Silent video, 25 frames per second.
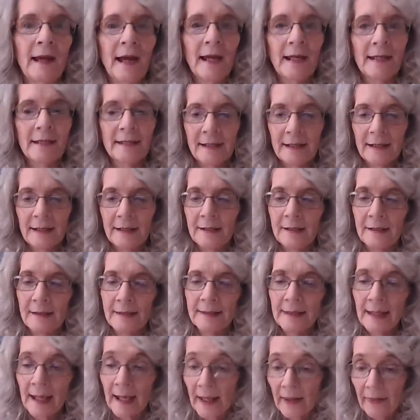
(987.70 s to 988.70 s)

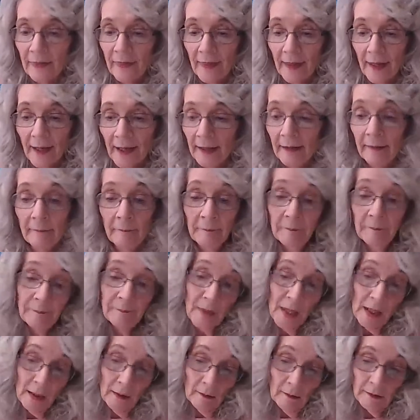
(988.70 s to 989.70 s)
ideas, and then
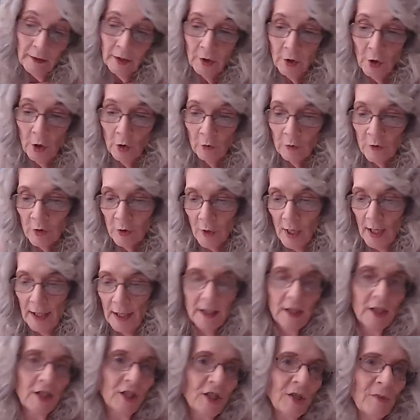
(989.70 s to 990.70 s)
try
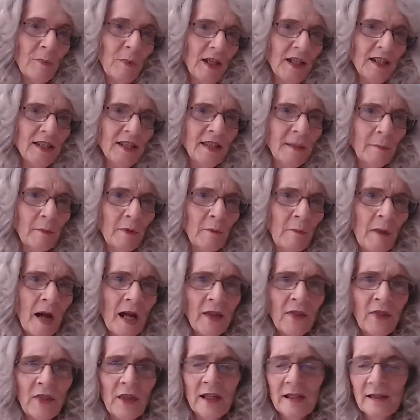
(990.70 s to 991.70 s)
to display some of my
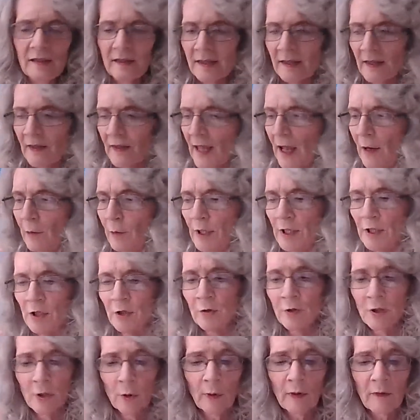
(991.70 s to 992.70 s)
things that way
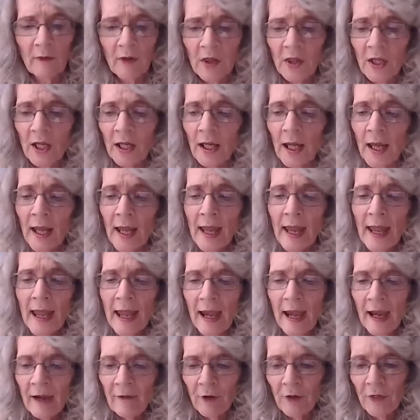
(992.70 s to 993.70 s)
too. So everything
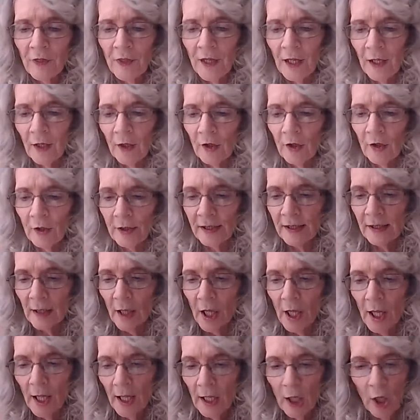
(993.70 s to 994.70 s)

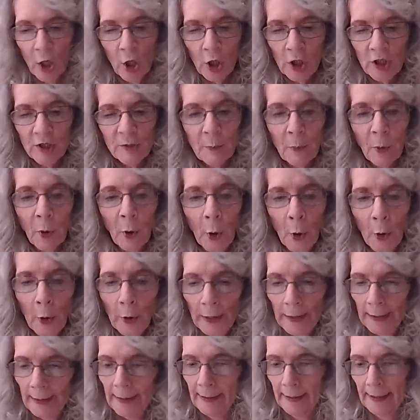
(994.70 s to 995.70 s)
looks
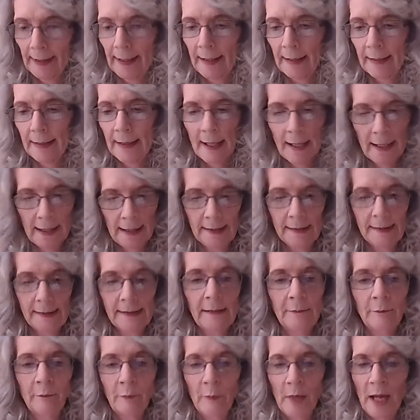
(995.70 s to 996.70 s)
pretty and nice
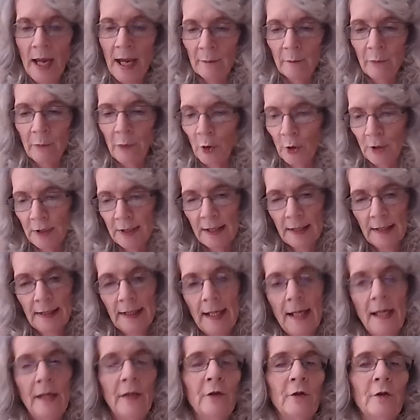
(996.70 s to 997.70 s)
and put
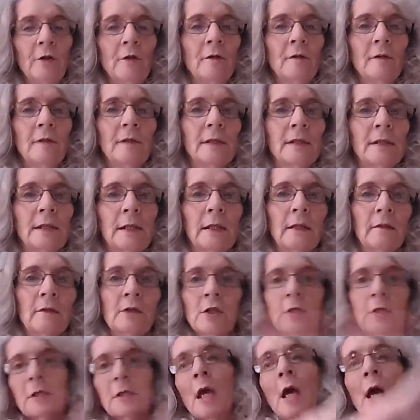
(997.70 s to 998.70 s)
together instead of
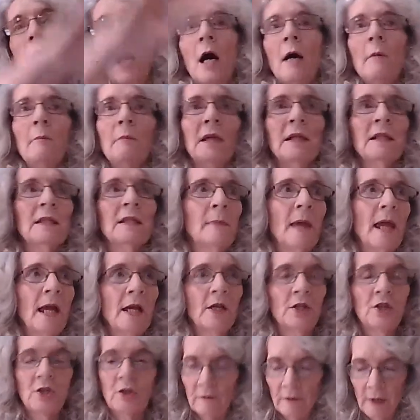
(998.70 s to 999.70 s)
just a mix
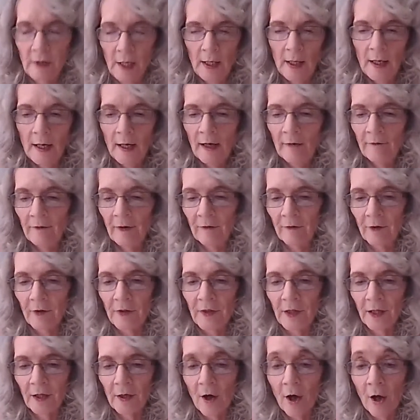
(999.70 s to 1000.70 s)
mash of
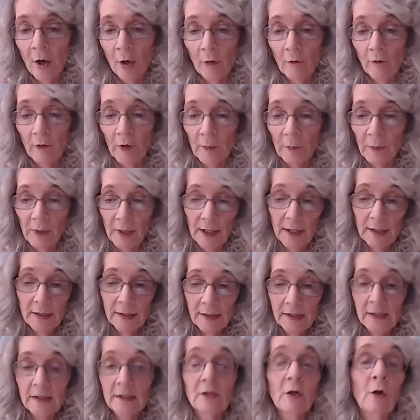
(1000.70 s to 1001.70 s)
everything all over the
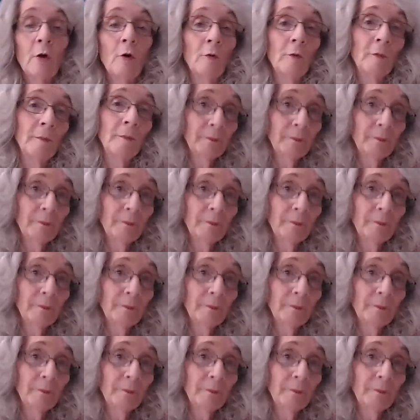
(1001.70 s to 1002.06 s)
place. So